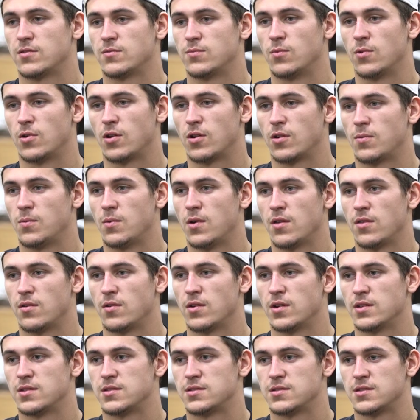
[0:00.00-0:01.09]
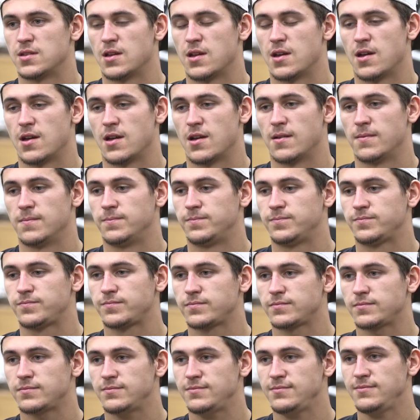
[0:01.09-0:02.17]
it's work, whether it's,
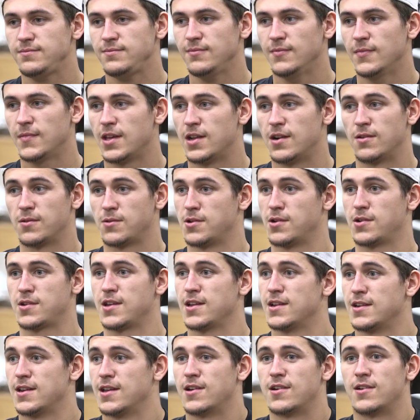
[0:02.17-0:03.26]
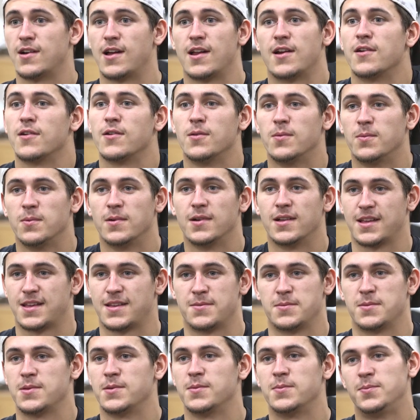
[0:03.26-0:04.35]
you know, cooking dinner, I don't know what,
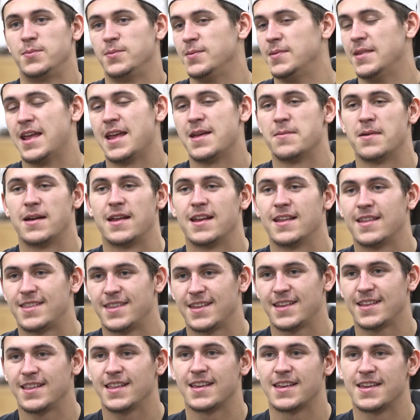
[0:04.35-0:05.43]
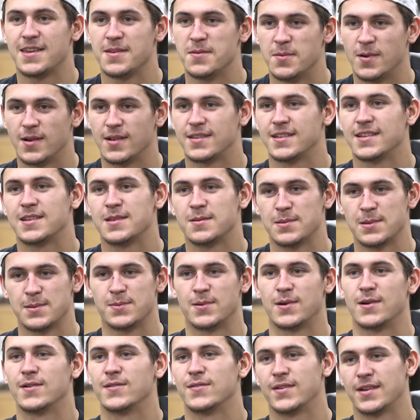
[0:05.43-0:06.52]
you name anything, like he wants it to be
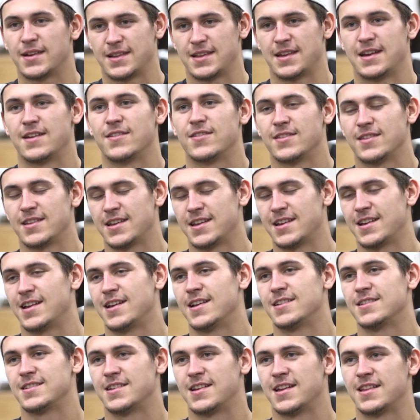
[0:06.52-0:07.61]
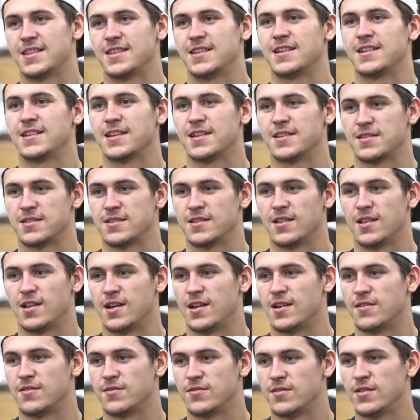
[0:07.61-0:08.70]
perfect in everything he does, and I think that's a
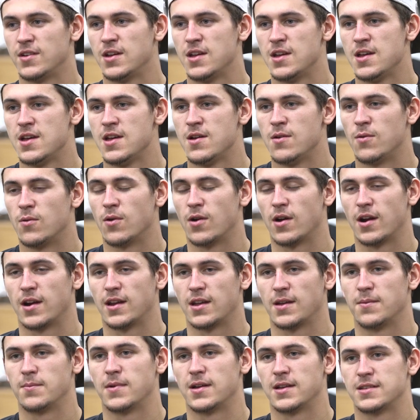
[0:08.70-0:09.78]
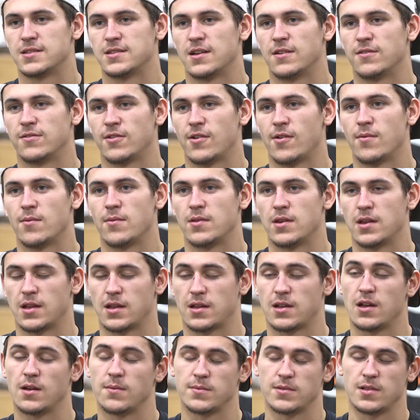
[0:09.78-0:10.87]
lot of where I get my stuff from, and it
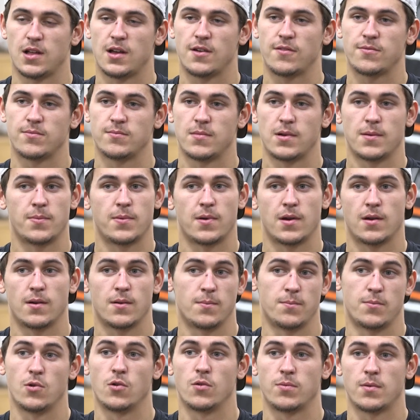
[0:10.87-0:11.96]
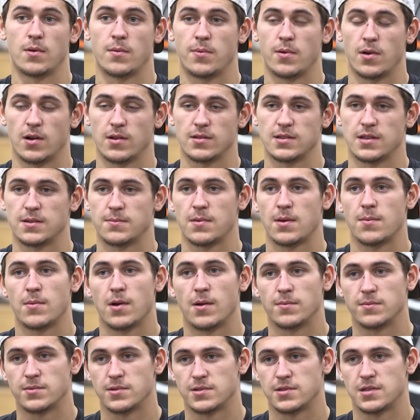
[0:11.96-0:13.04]
comes a lot from my both my parents, like my
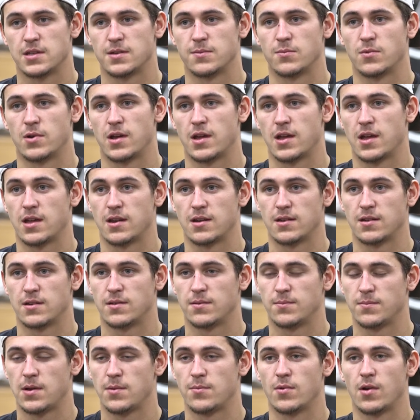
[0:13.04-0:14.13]
mom's the same way and my